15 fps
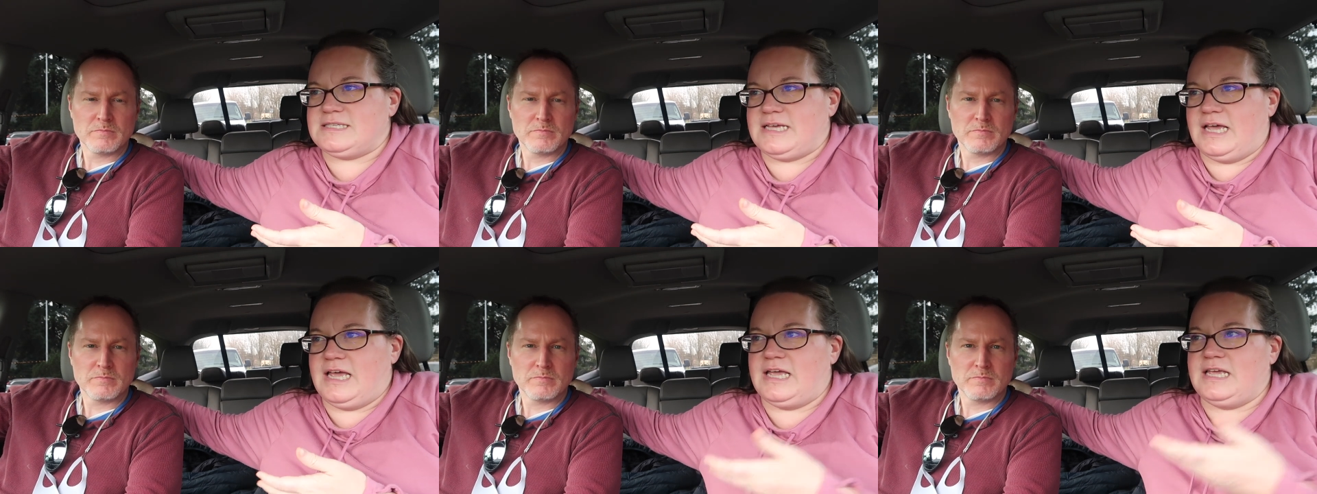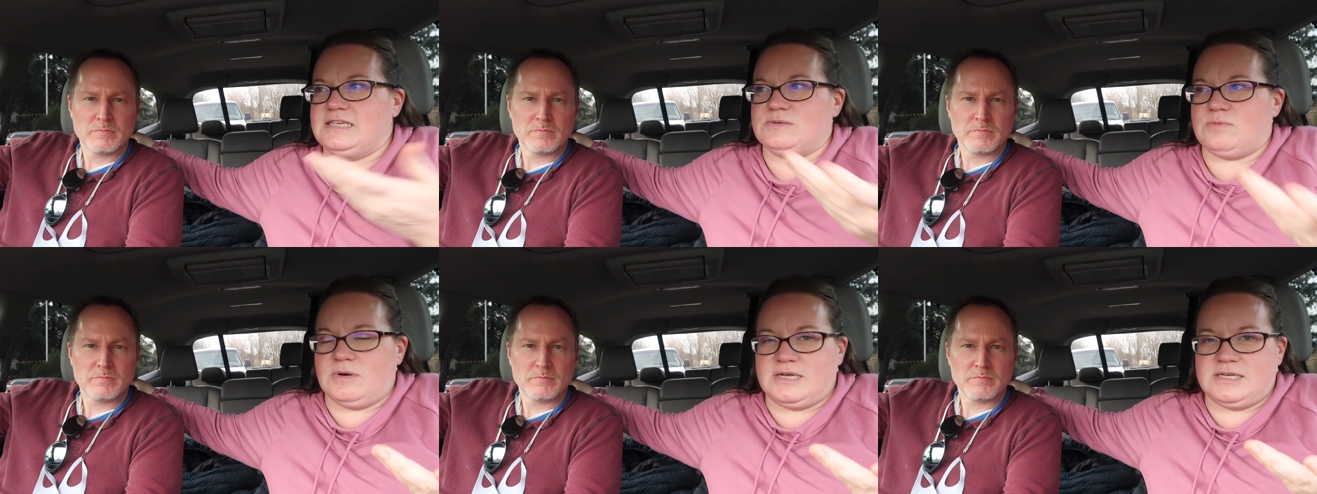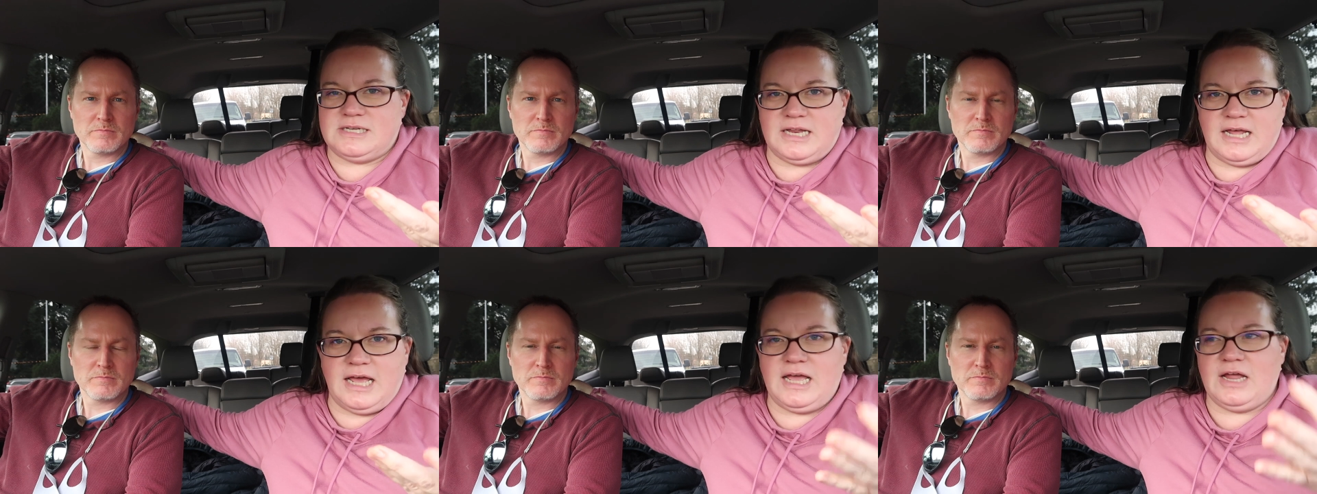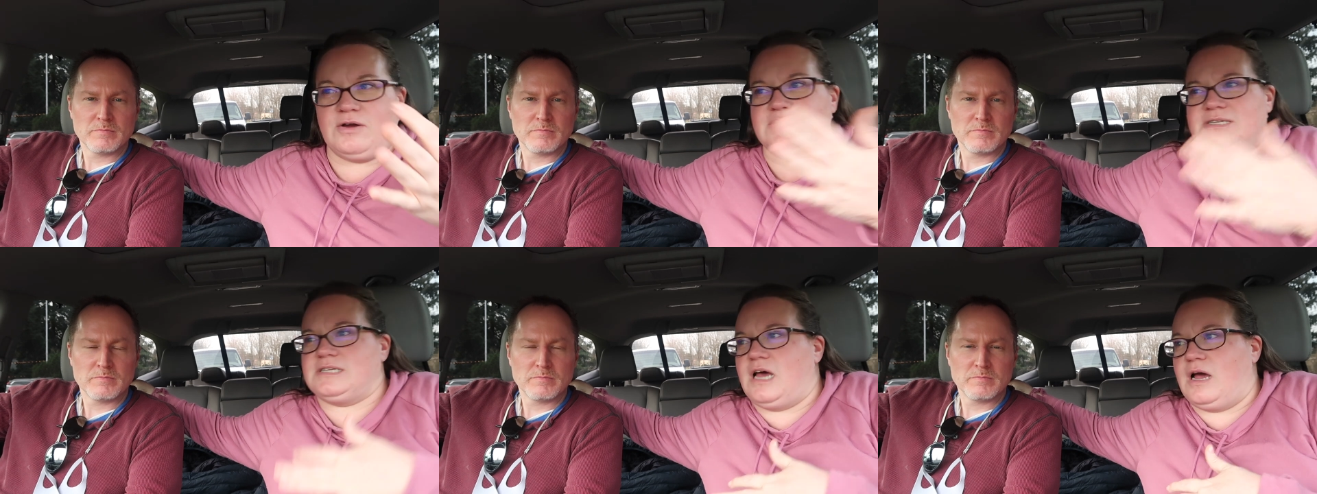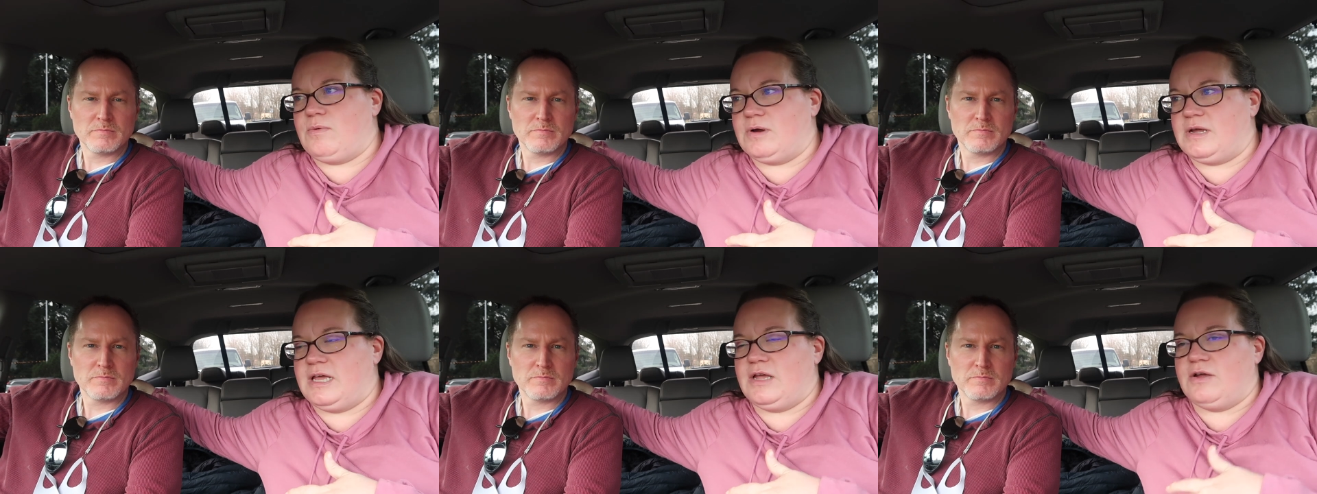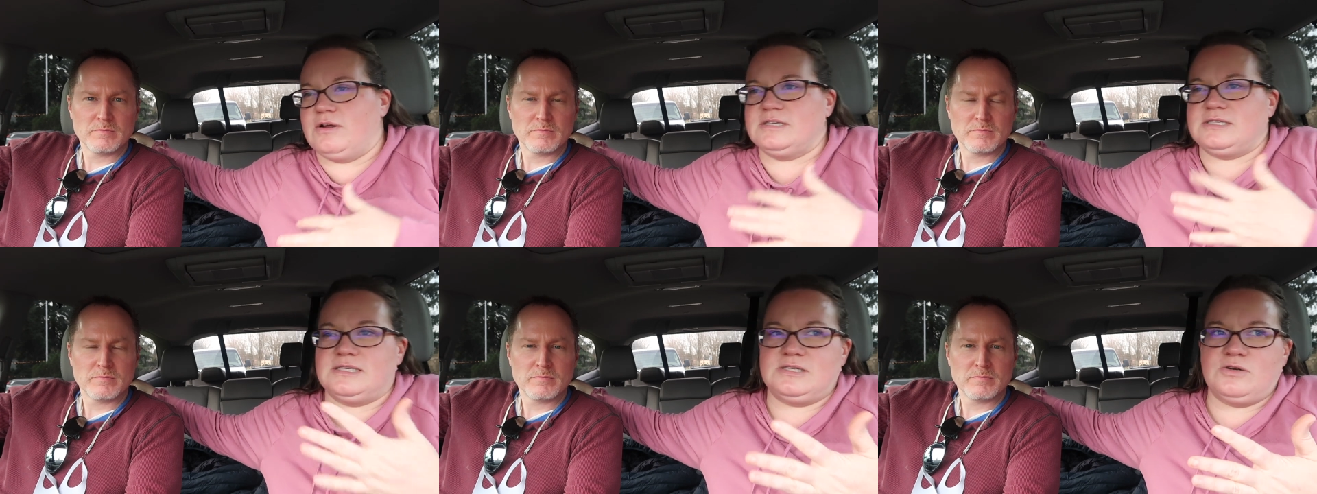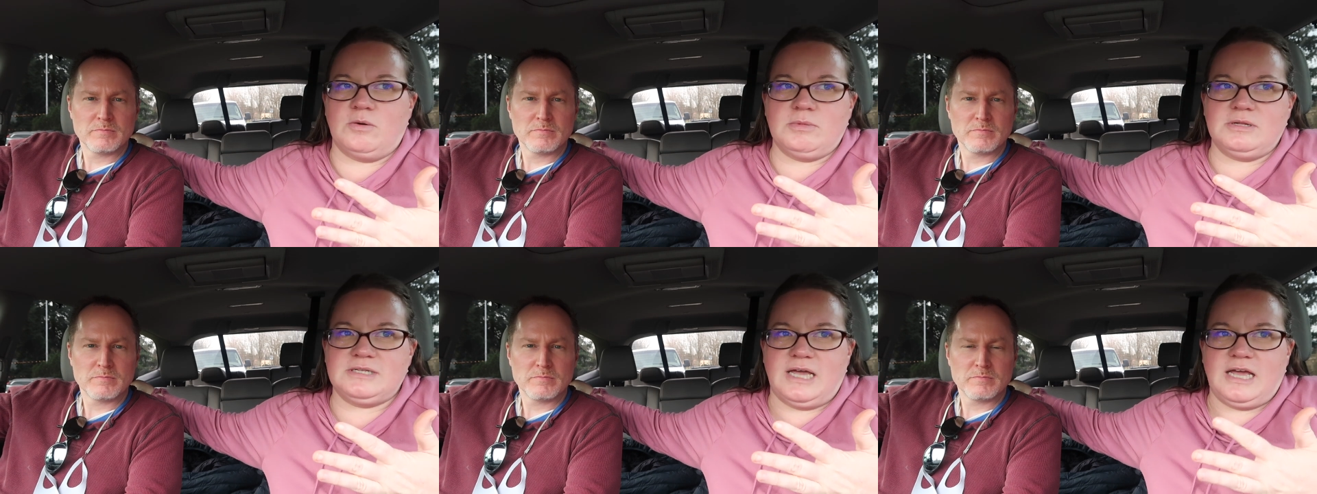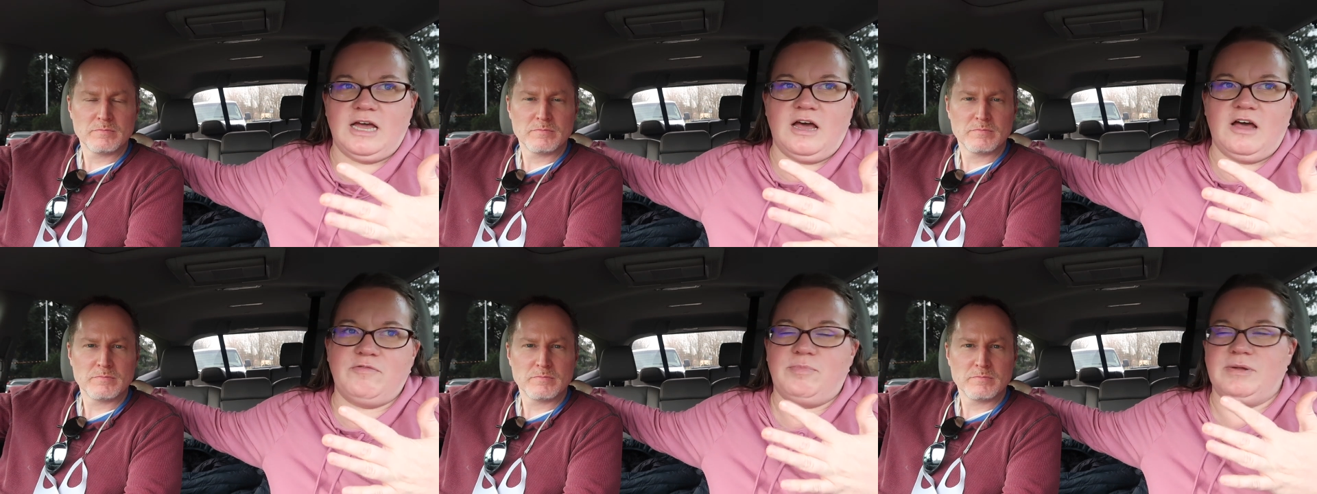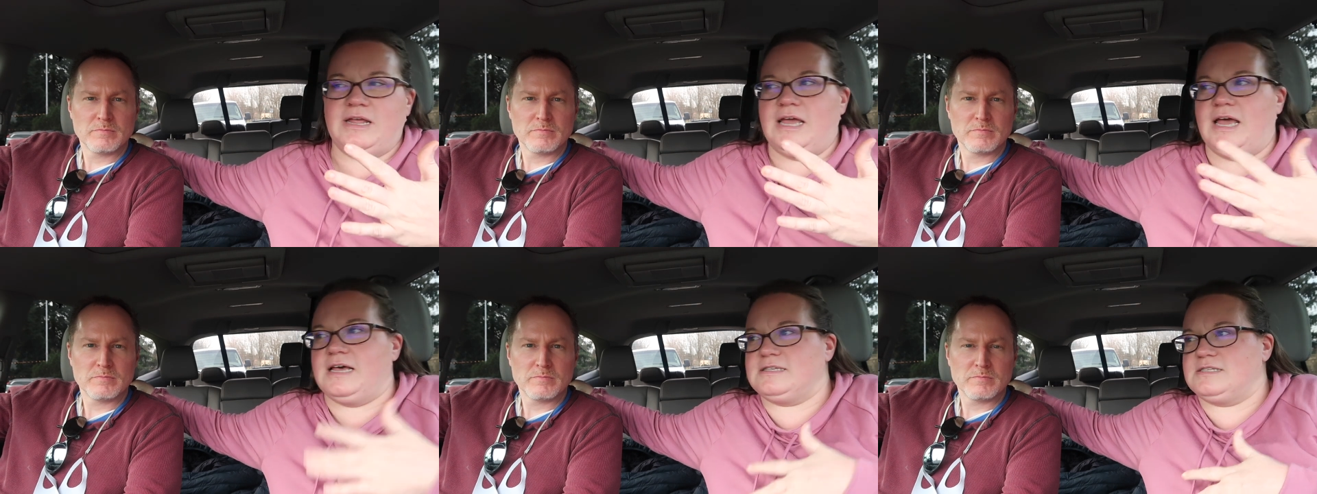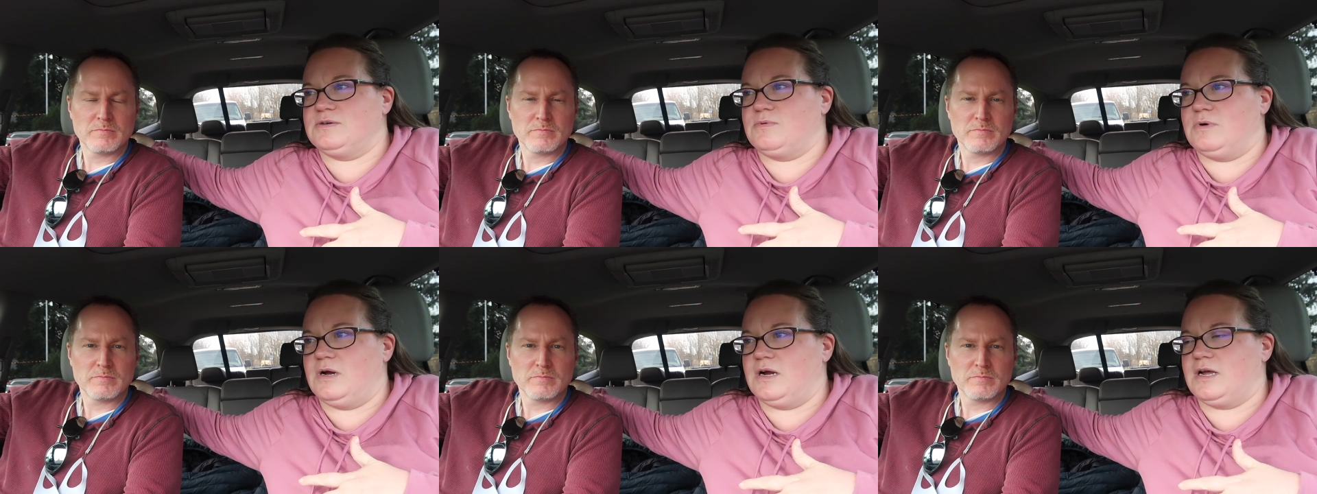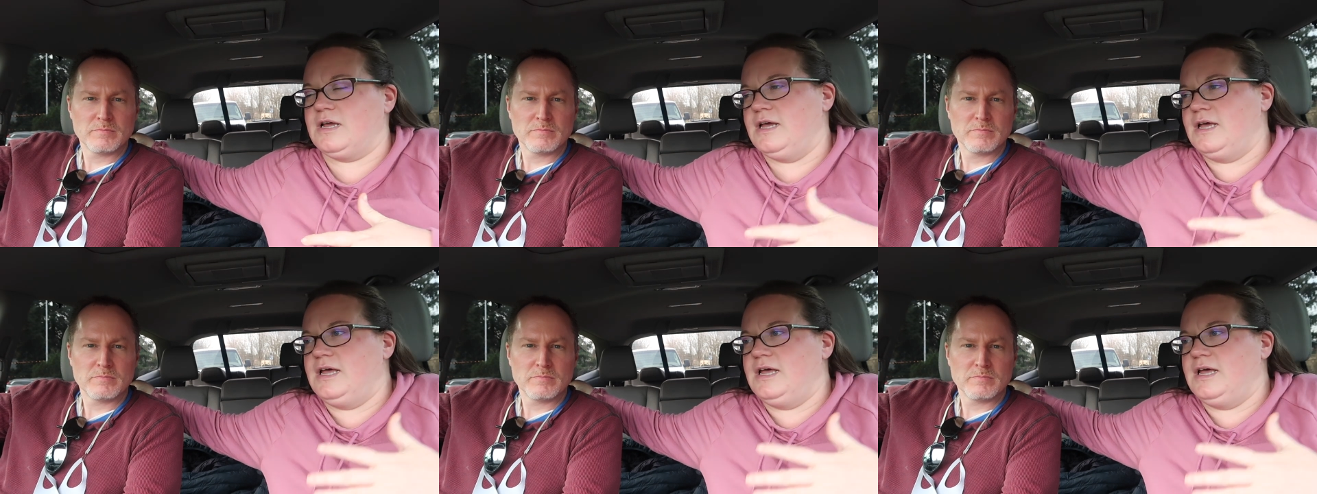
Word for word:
Speaker 1: say he's working today or he's not working or it's his normal day off, but he has to work,